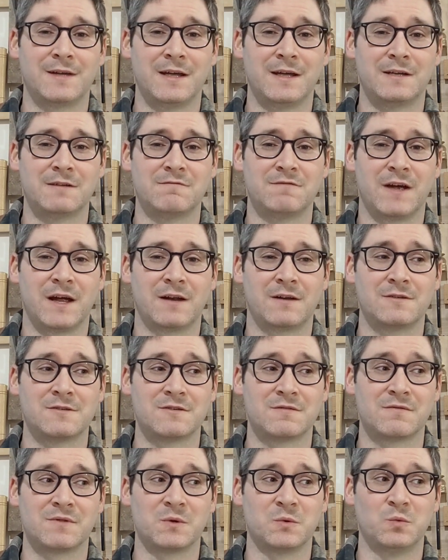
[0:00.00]
take advantage
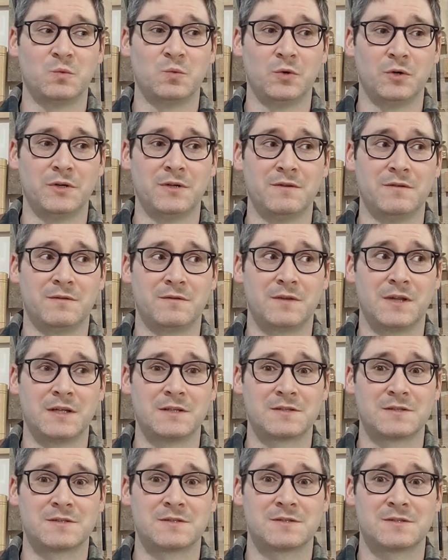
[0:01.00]
of the wood
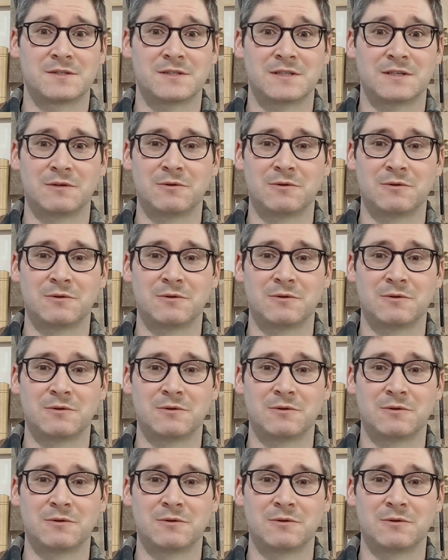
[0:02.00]
that's